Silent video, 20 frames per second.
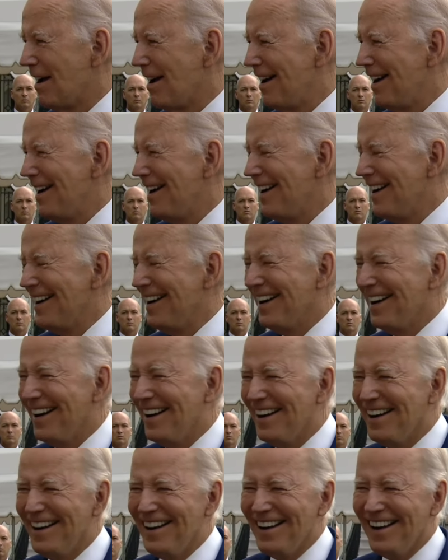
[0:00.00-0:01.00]
Were you sitting
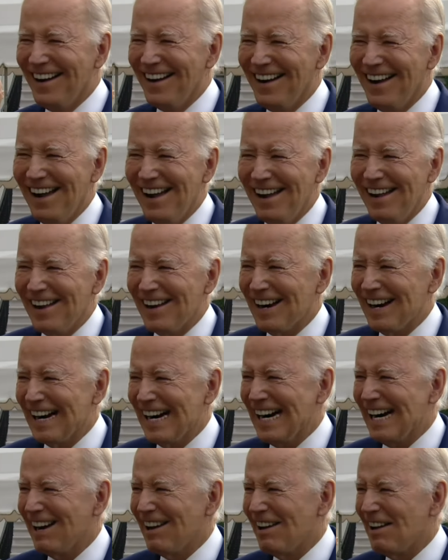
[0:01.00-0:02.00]
there? Mr. Were you
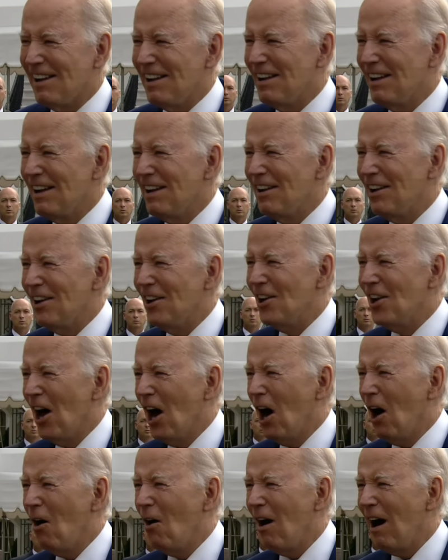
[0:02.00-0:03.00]
involved? Were no,
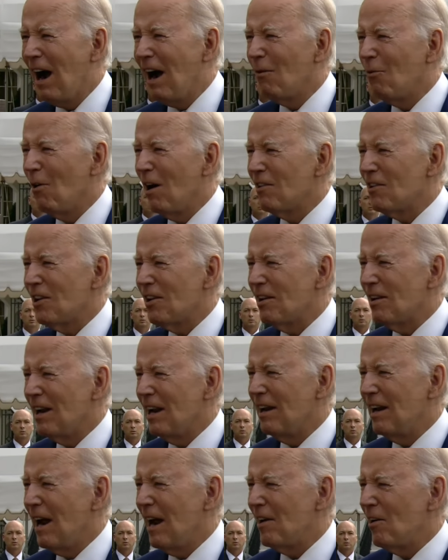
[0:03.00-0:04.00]
you I wasn't.
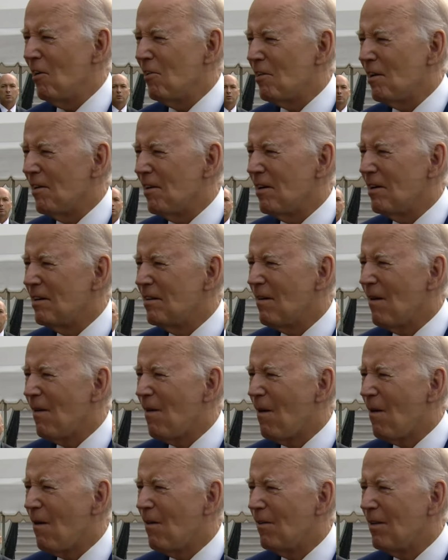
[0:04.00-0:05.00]
I
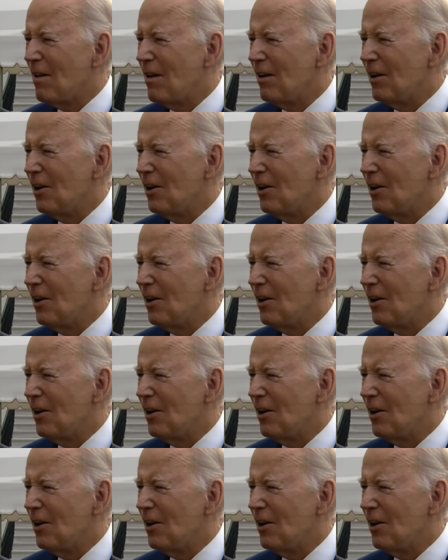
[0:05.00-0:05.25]
don't. Were you?